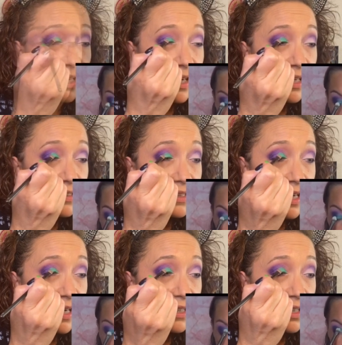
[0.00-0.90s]
at
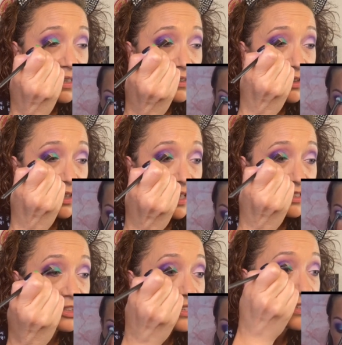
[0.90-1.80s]
that color. And
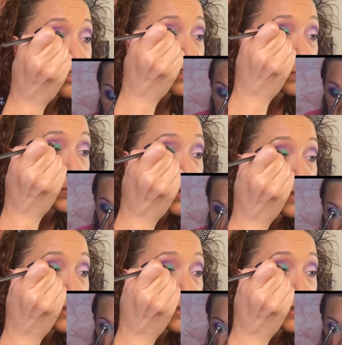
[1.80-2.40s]
she just brings